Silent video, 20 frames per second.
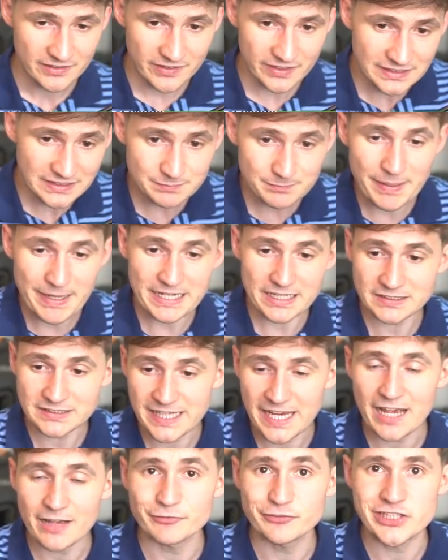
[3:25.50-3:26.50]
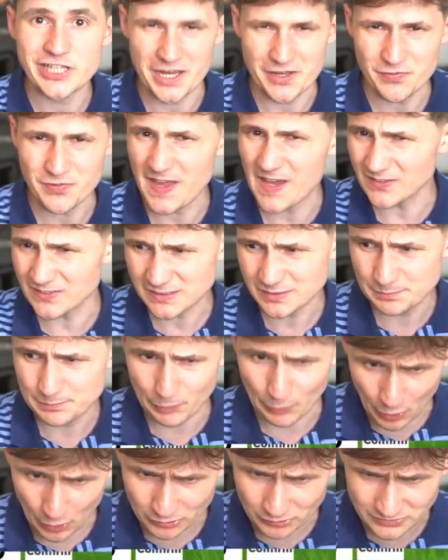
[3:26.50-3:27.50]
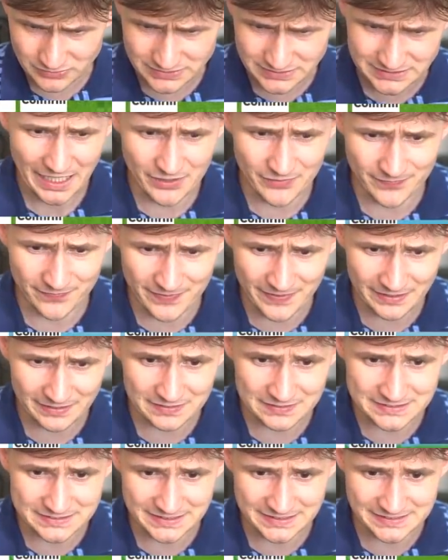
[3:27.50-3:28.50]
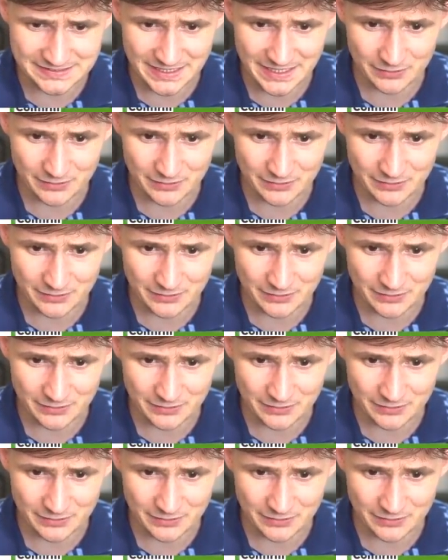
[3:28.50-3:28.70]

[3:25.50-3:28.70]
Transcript: This made us have 10,000 bones? I think. Let's test it